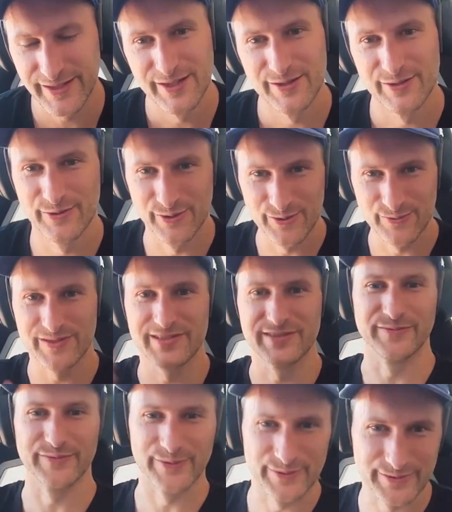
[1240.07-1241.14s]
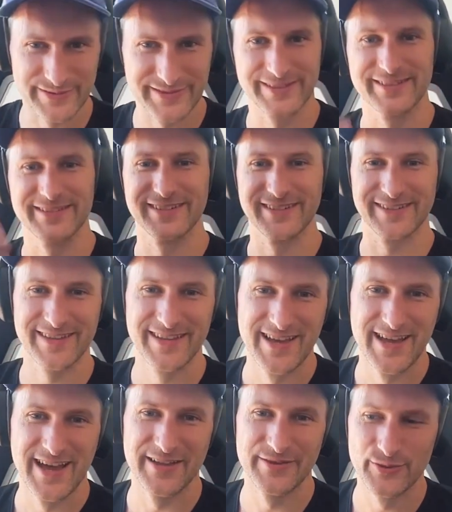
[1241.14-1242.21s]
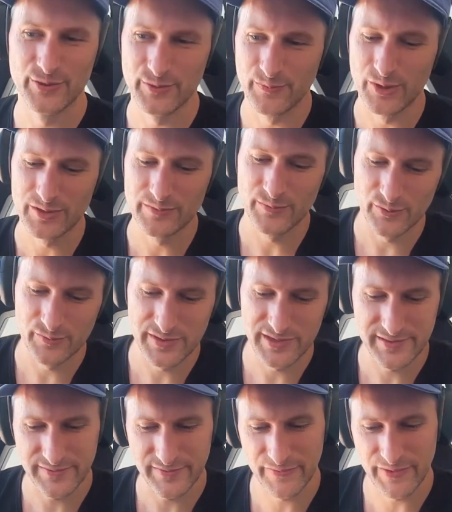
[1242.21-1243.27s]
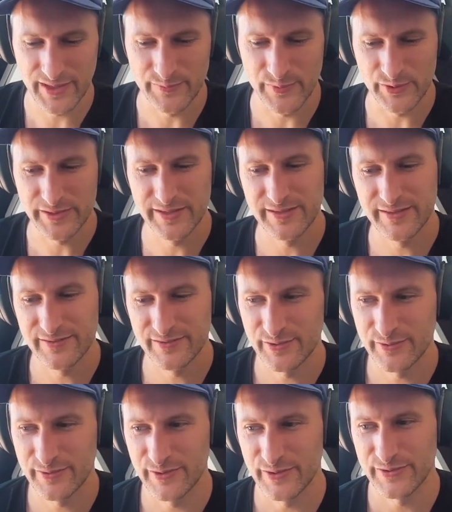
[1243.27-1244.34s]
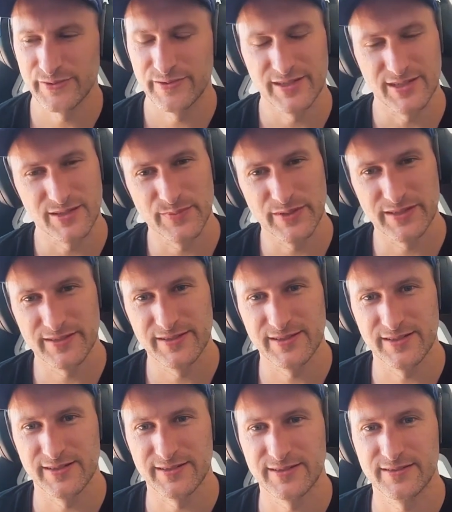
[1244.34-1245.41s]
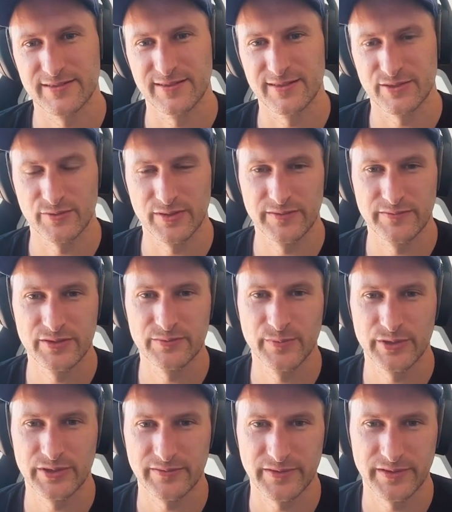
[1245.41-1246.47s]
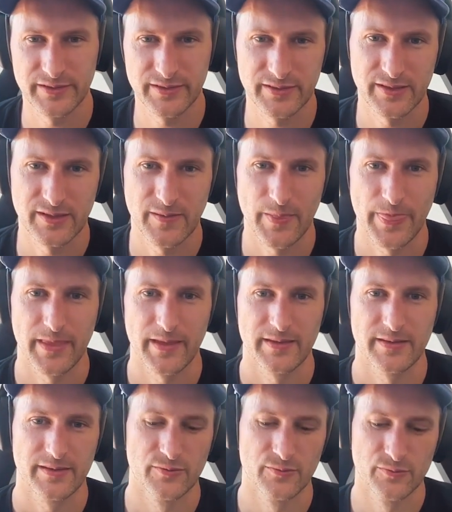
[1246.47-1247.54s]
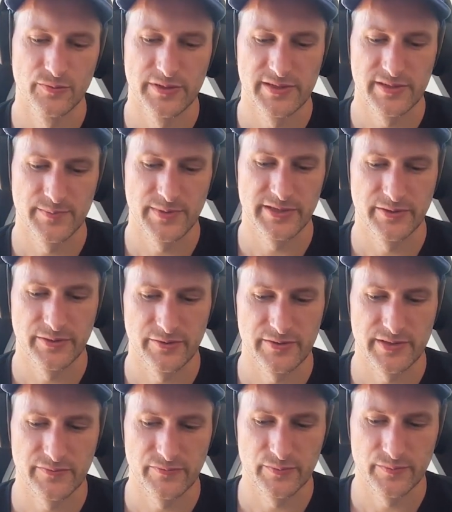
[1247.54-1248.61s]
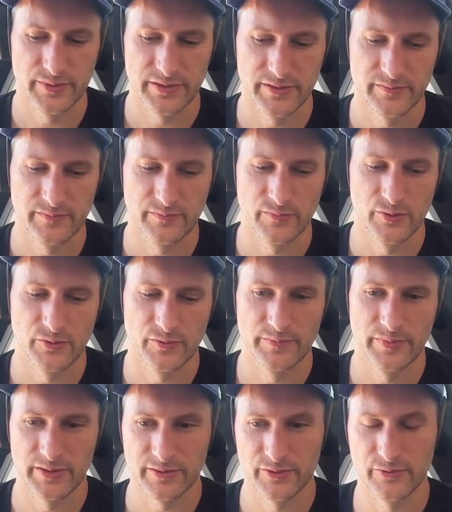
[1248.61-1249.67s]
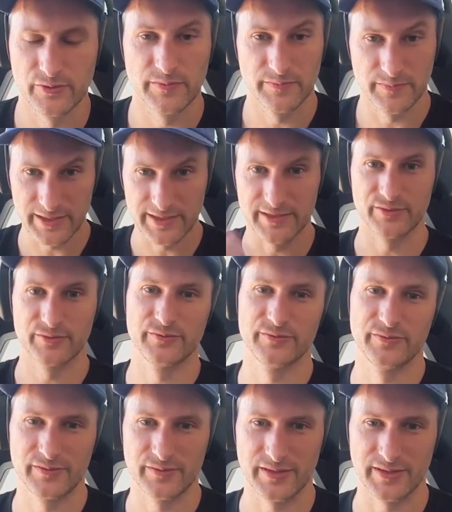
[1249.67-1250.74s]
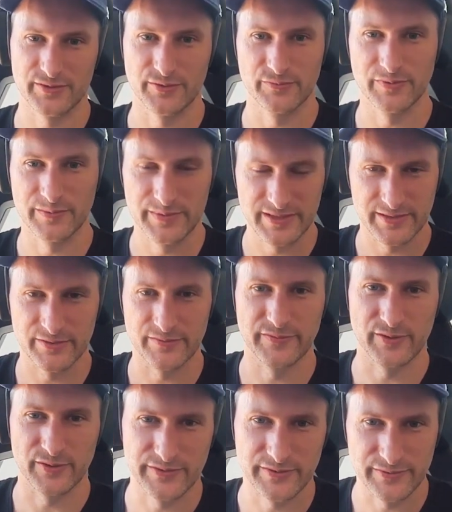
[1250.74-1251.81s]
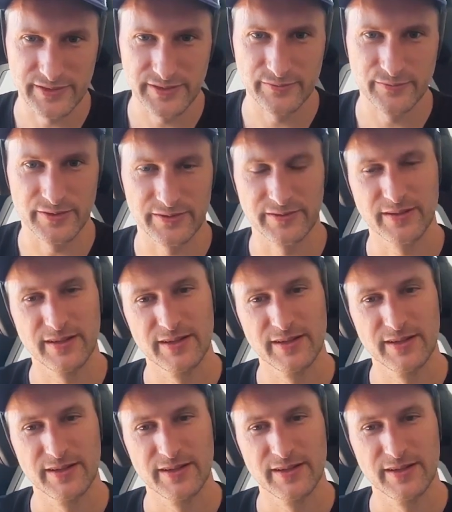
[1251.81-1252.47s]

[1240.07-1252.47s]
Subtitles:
gold was in Vault, and now more and more with fiat banking, the custody aspect is less relevant. But I think with Bitcoin, there will be more bank going back into like the real business of custody, where